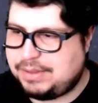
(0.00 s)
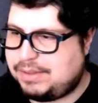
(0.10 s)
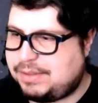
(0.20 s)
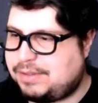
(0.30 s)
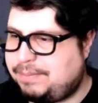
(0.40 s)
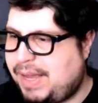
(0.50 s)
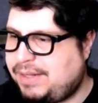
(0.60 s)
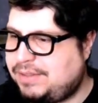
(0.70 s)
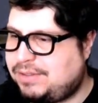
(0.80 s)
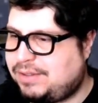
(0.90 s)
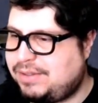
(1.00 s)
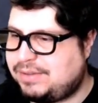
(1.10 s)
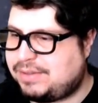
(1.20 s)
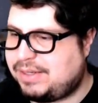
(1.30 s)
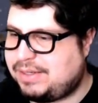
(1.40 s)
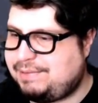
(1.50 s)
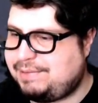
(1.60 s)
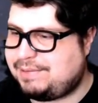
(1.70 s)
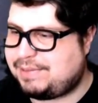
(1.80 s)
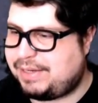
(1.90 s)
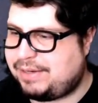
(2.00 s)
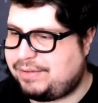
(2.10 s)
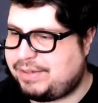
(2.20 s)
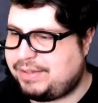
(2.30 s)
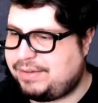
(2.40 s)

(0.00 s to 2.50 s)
so Magneton is kind of scary.